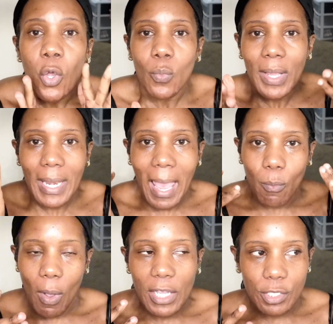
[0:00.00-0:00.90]
when
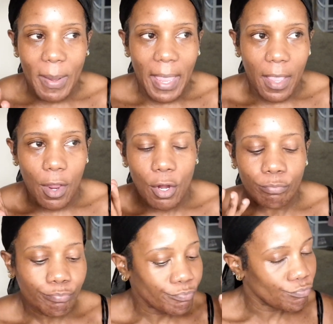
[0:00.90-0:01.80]
I wash my
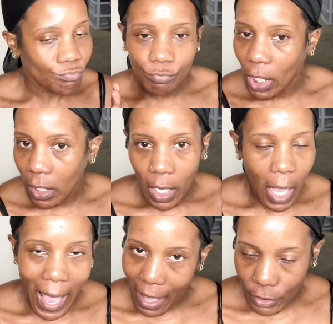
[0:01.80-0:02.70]
hair.
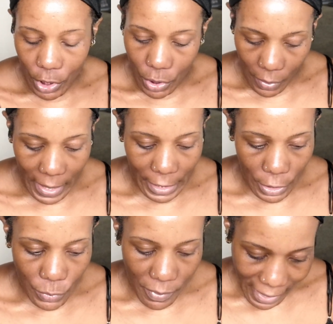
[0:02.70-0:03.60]
I'll just go ahead
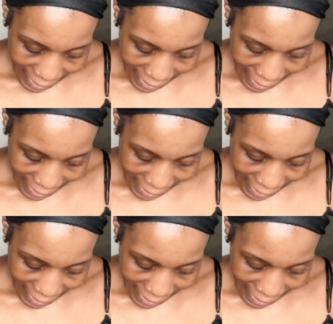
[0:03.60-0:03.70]
and do